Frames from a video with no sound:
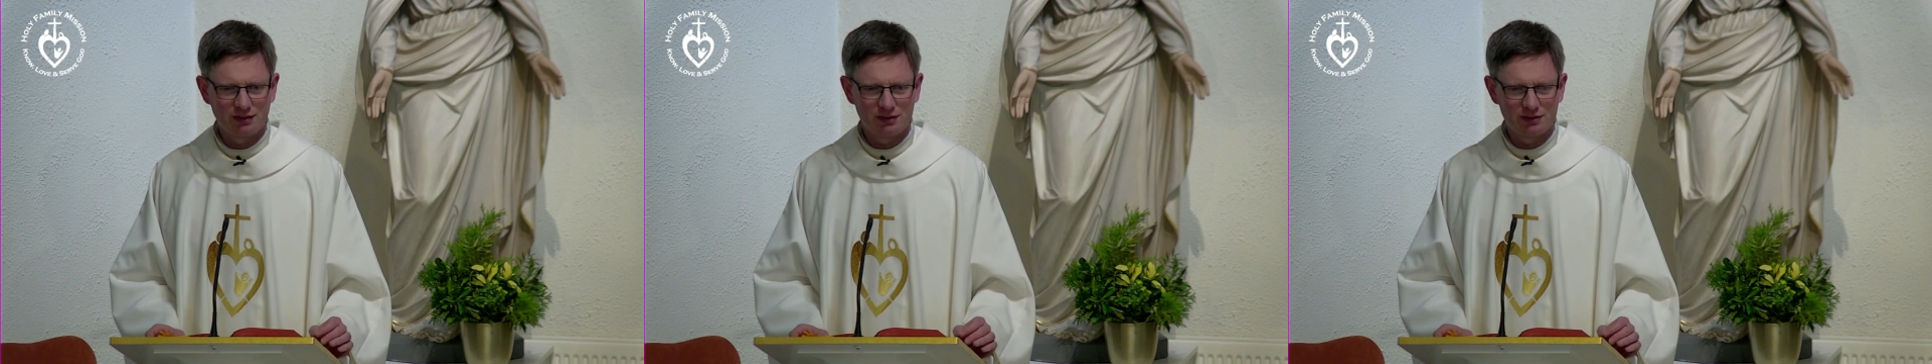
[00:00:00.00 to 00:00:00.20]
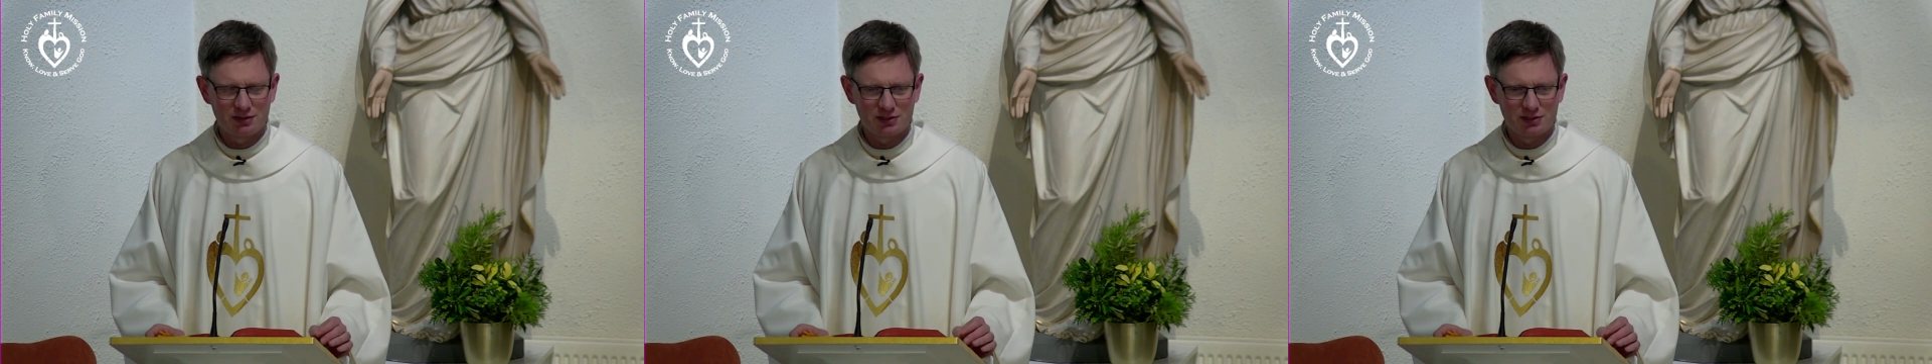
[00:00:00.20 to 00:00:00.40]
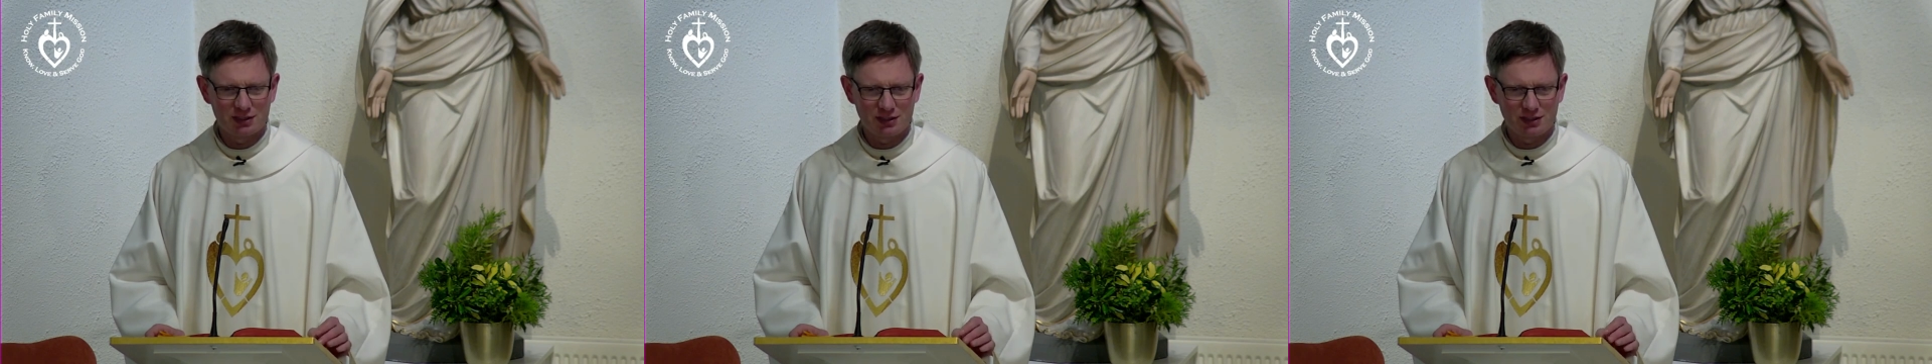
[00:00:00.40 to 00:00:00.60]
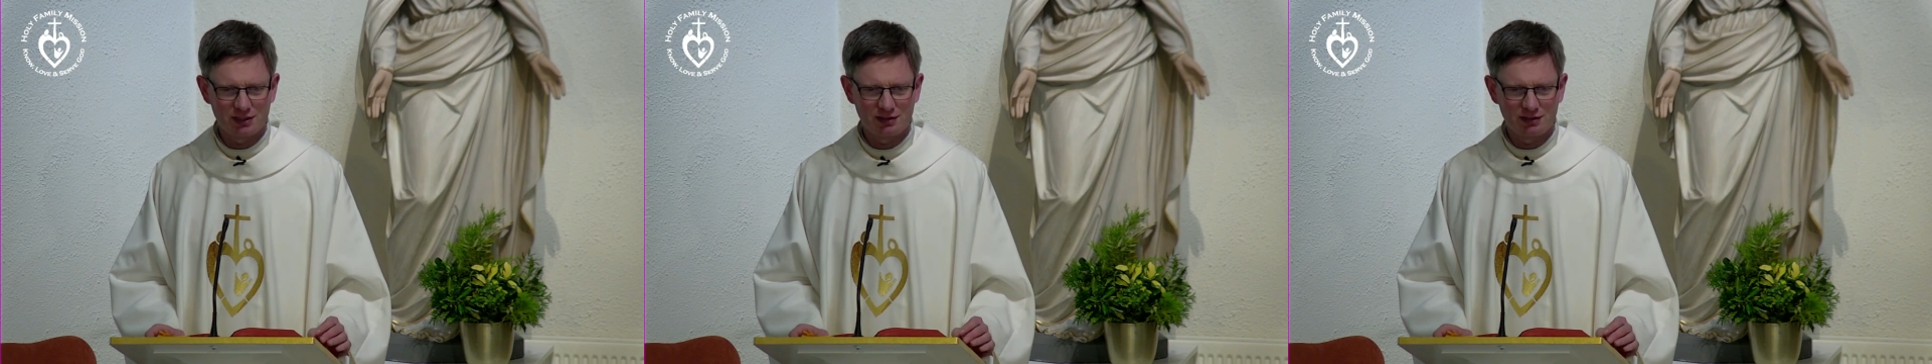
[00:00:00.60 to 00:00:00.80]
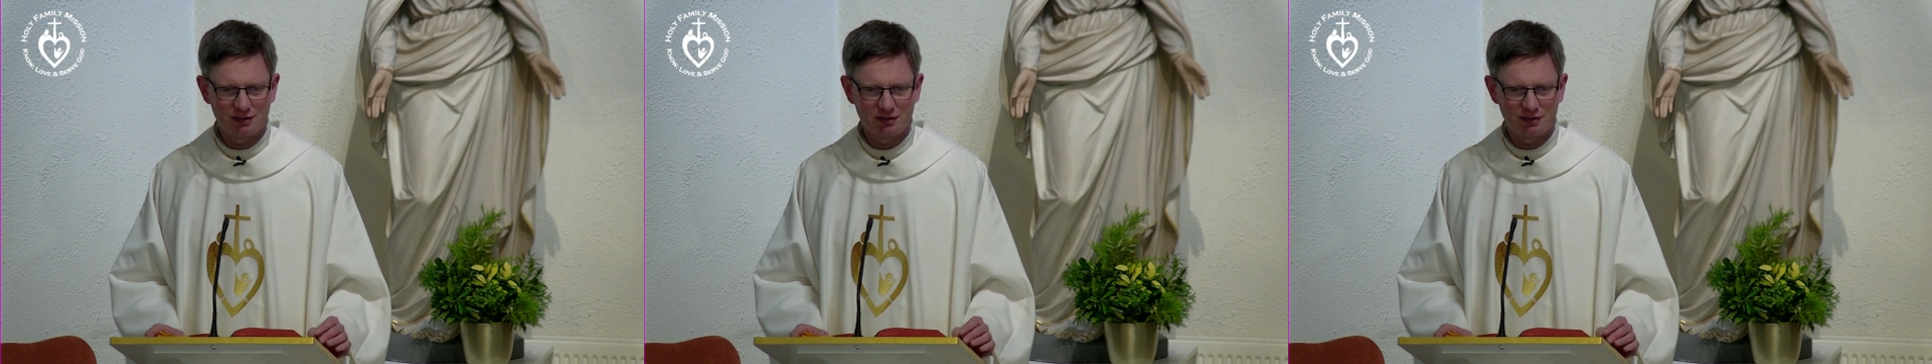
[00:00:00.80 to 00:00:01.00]
to
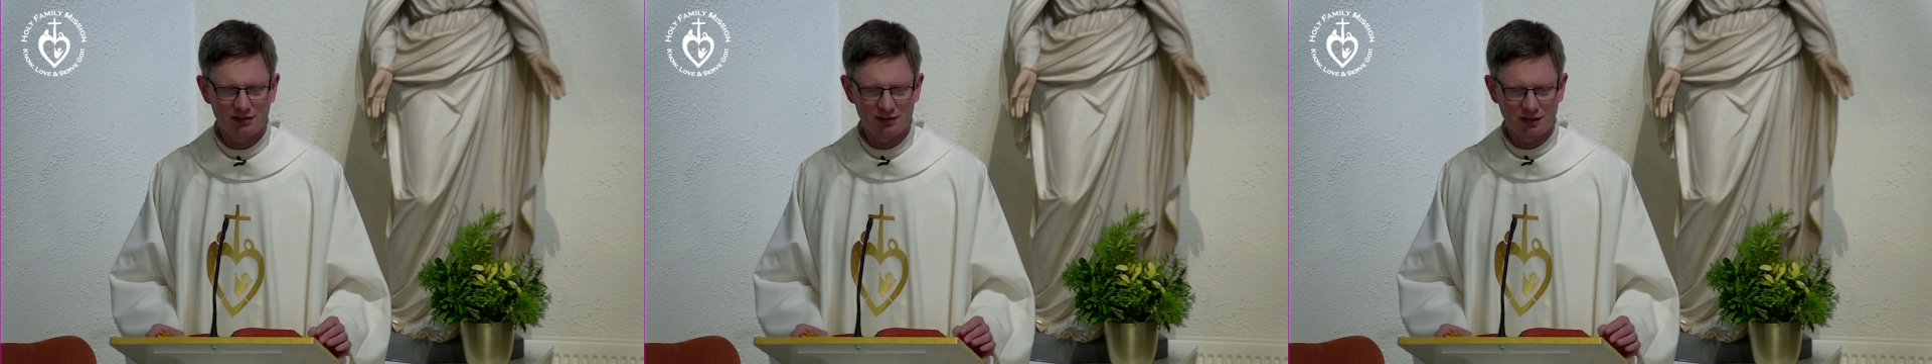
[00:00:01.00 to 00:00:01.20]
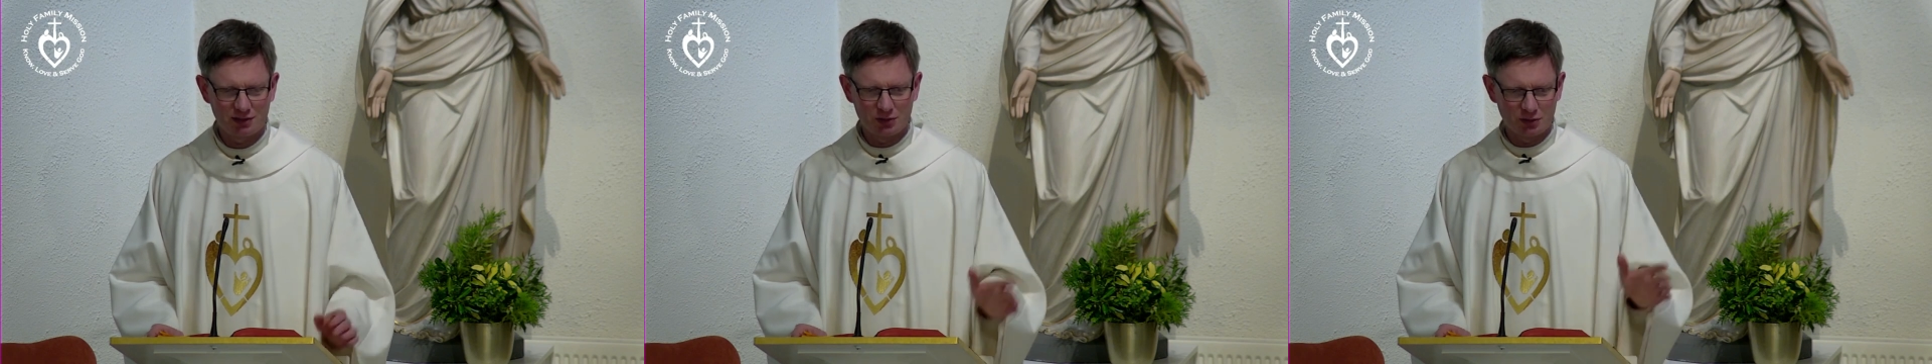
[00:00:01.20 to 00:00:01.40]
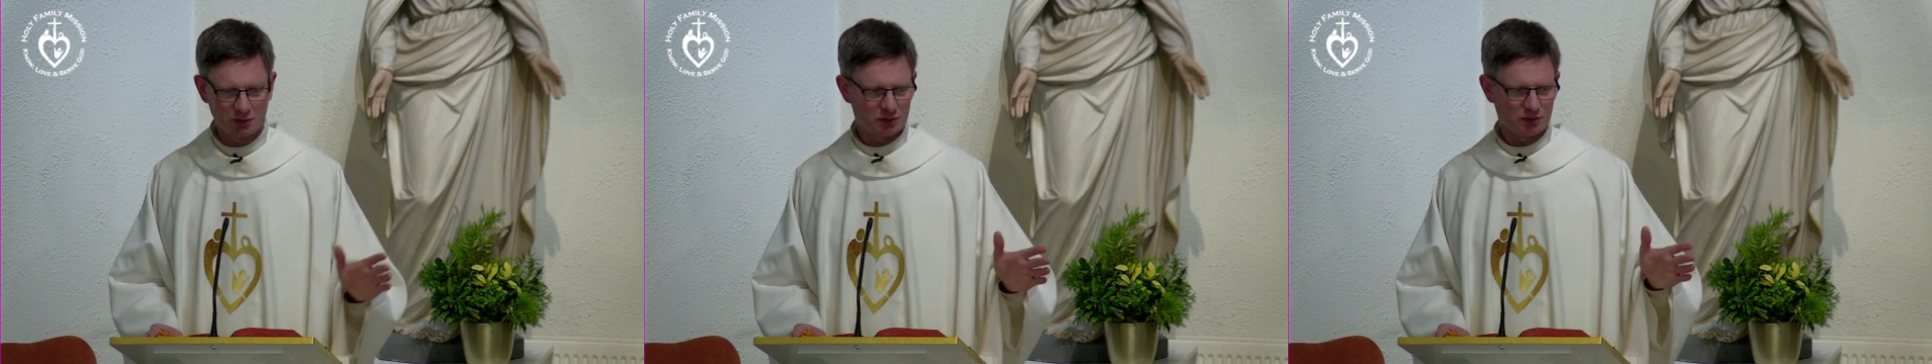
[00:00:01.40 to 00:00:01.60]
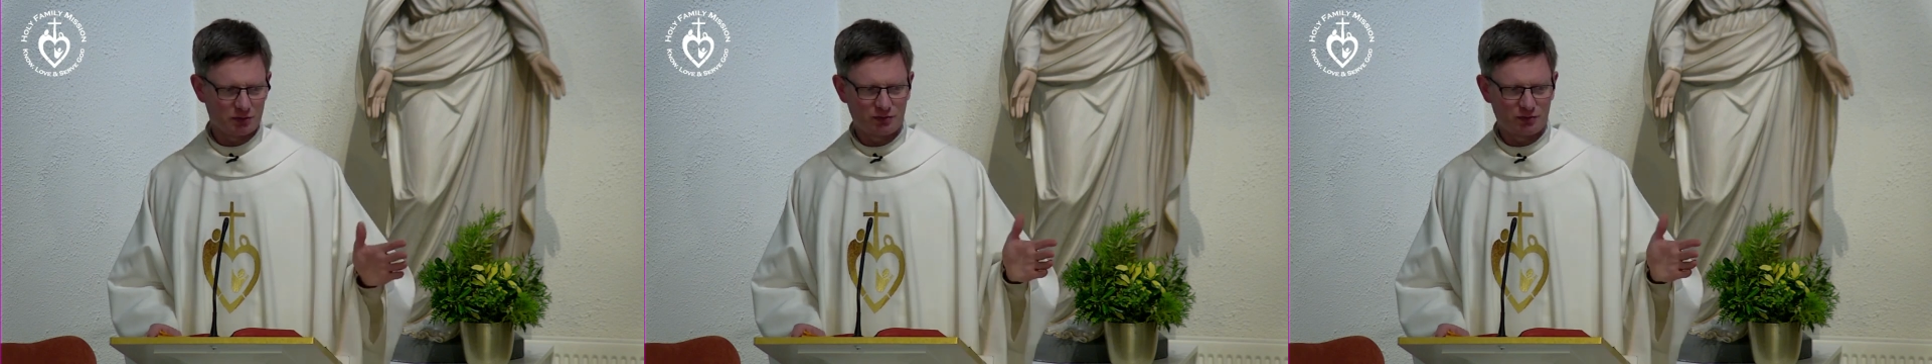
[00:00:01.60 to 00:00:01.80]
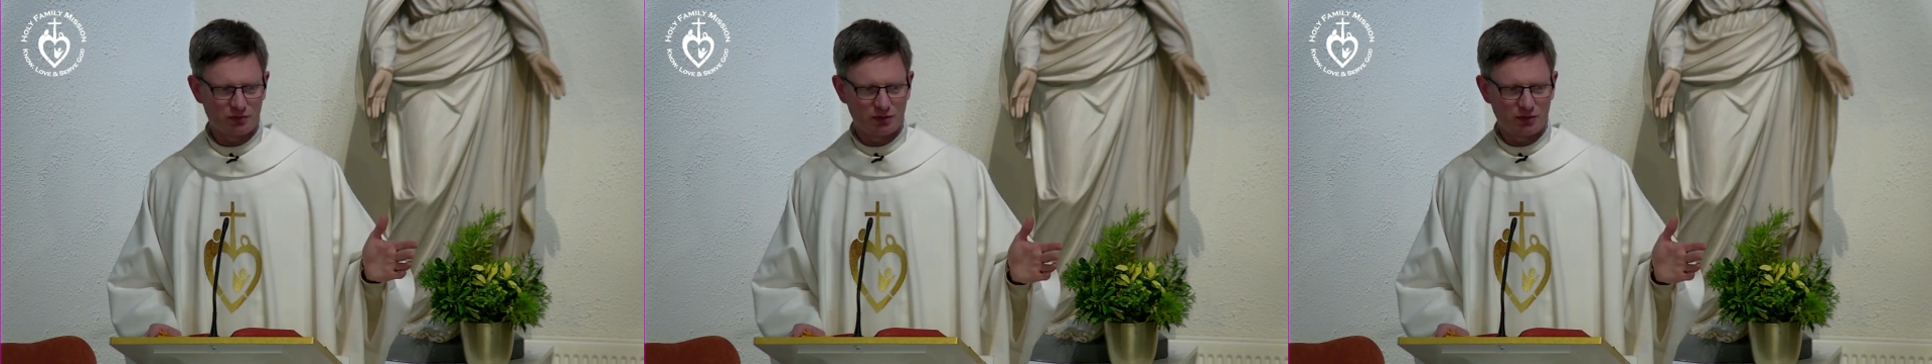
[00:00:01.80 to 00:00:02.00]
see Saint
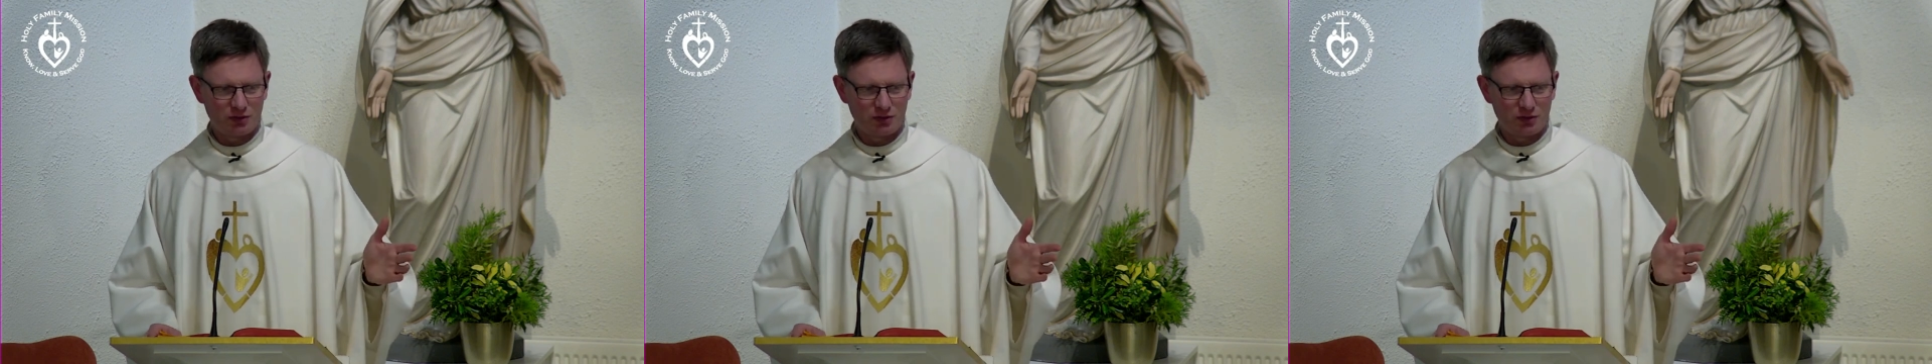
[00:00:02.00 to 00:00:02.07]
Joseph.